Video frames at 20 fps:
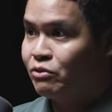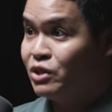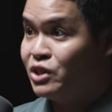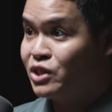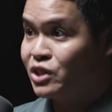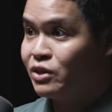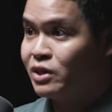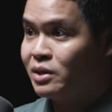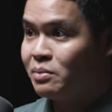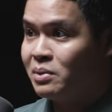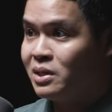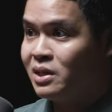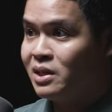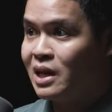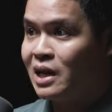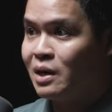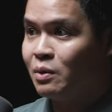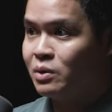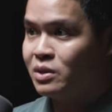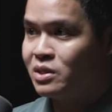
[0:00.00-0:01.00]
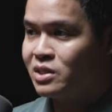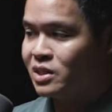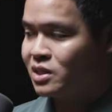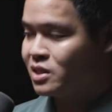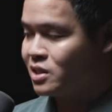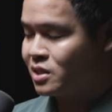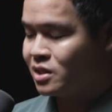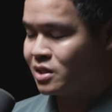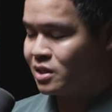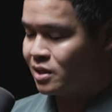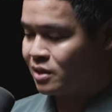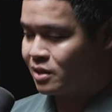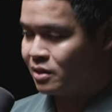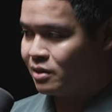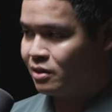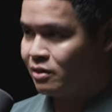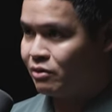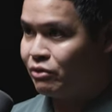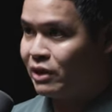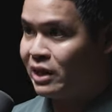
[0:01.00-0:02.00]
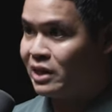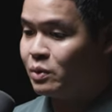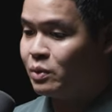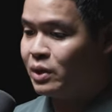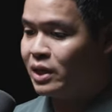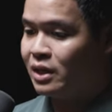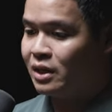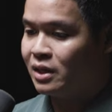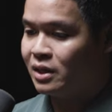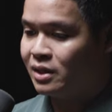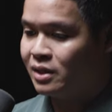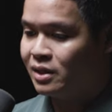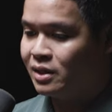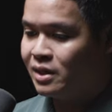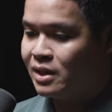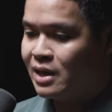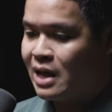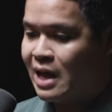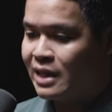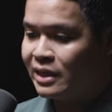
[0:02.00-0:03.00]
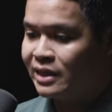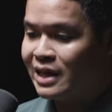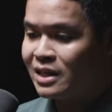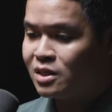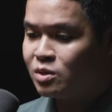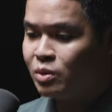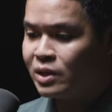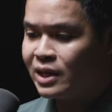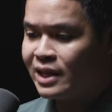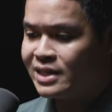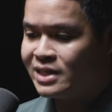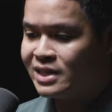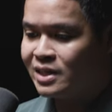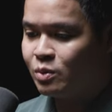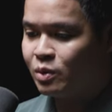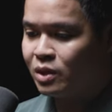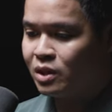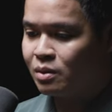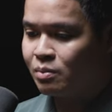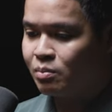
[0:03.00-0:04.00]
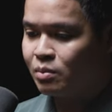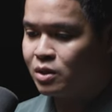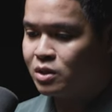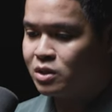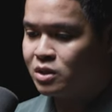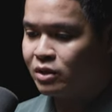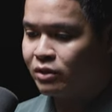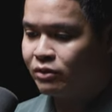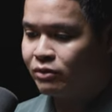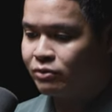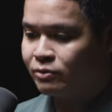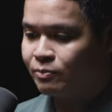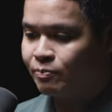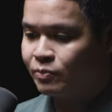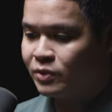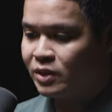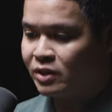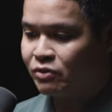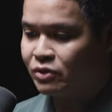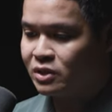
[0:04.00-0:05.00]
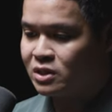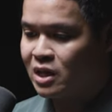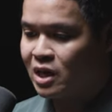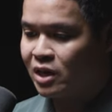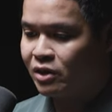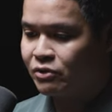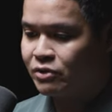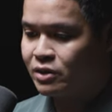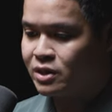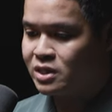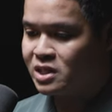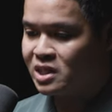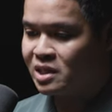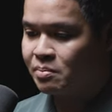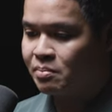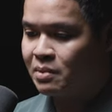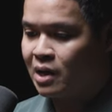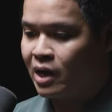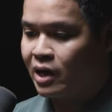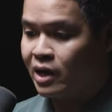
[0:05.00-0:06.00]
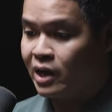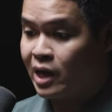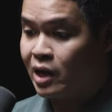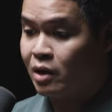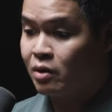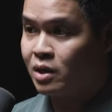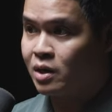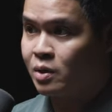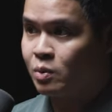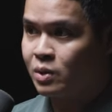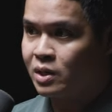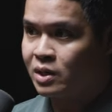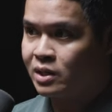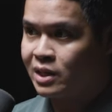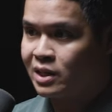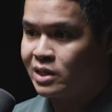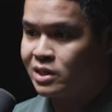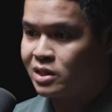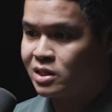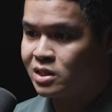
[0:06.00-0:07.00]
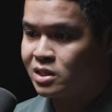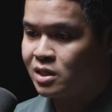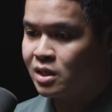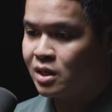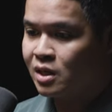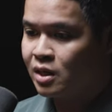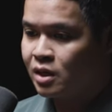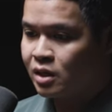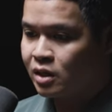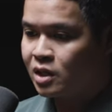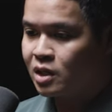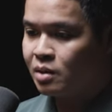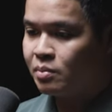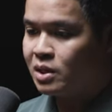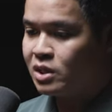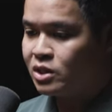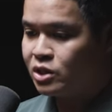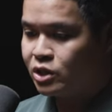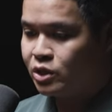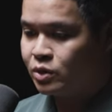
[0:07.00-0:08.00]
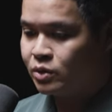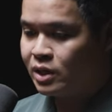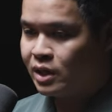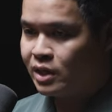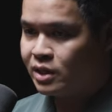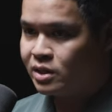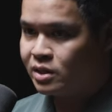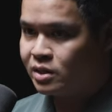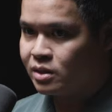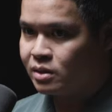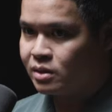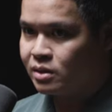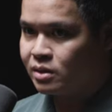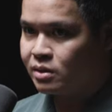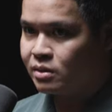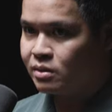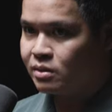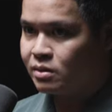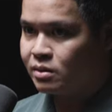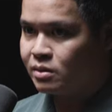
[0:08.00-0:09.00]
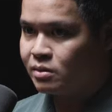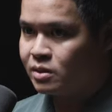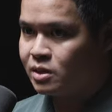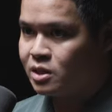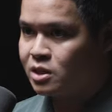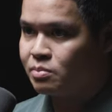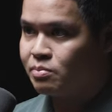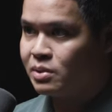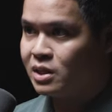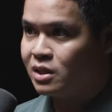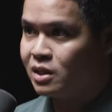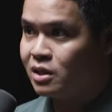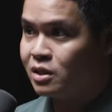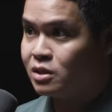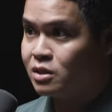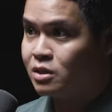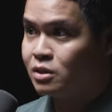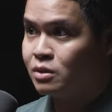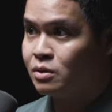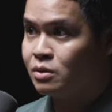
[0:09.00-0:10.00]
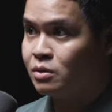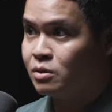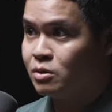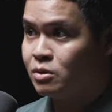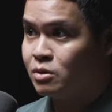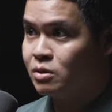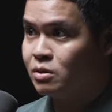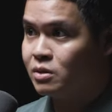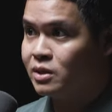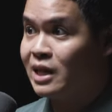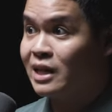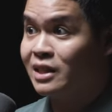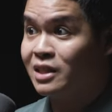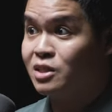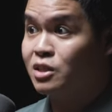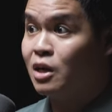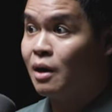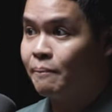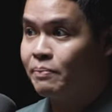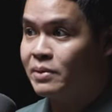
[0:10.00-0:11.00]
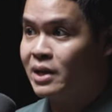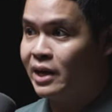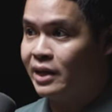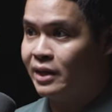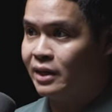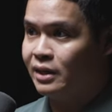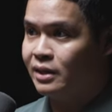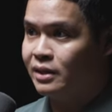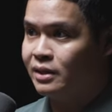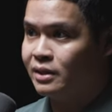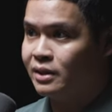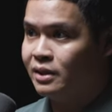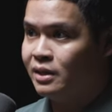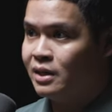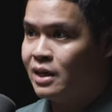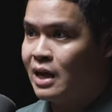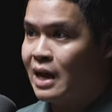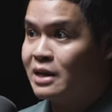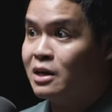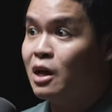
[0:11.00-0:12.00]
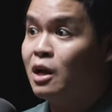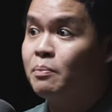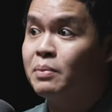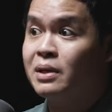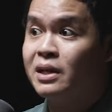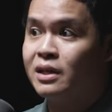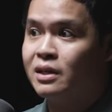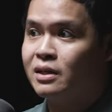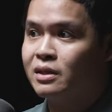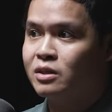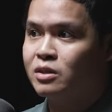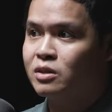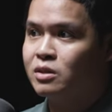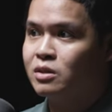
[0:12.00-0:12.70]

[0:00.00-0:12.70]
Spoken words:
feature in me, I would just fade away. And that's what I see with most of the photographers in my era, where they just come and shoot and just be there to get the job done and not be